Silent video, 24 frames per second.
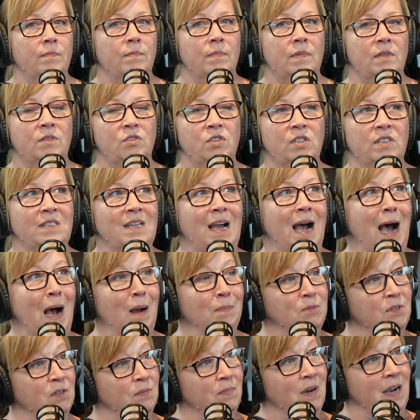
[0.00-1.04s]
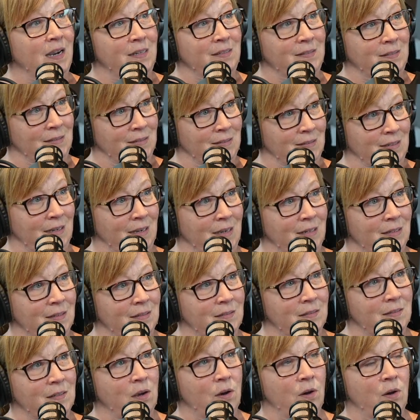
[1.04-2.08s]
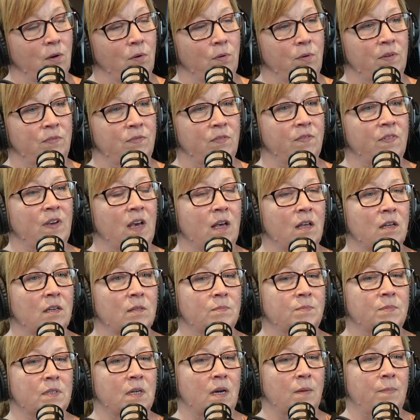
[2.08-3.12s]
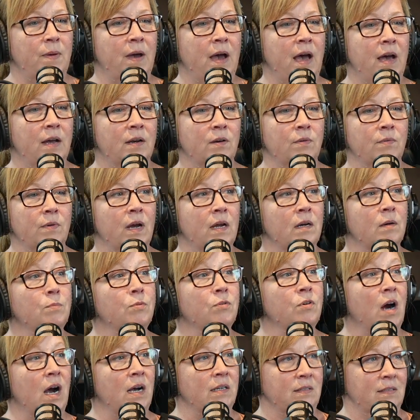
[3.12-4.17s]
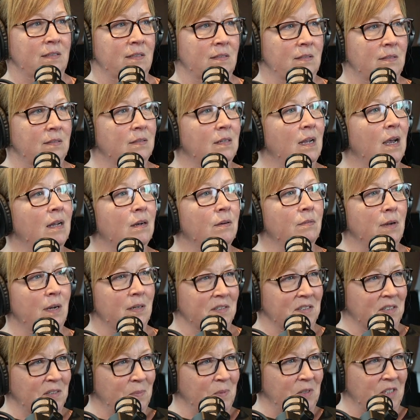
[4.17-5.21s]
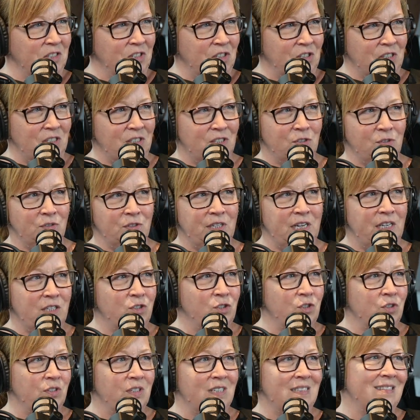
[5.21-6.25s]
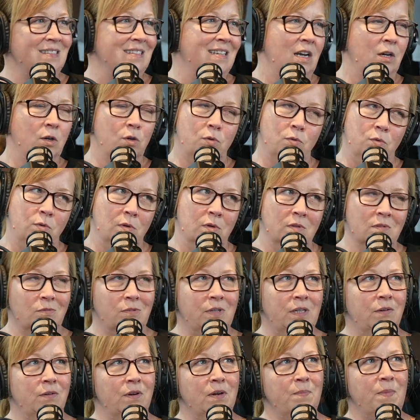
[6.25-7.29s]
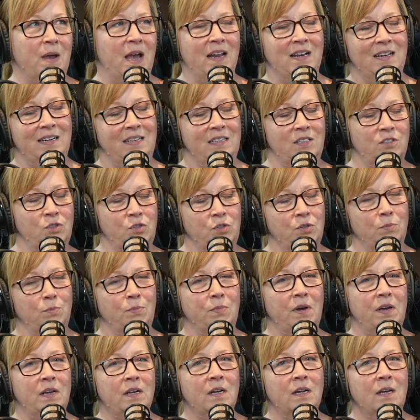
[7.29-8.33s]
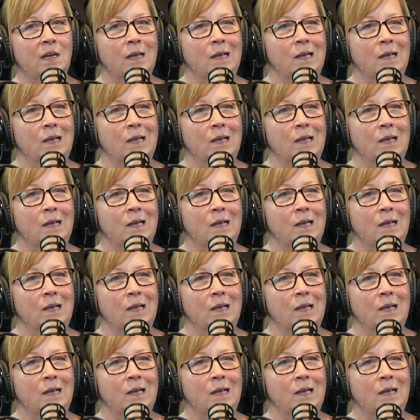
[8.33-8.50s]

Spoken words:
just optimizes it. So we developed a patent around a process, not around a species or nature. That's not cool. We want to patent nature. But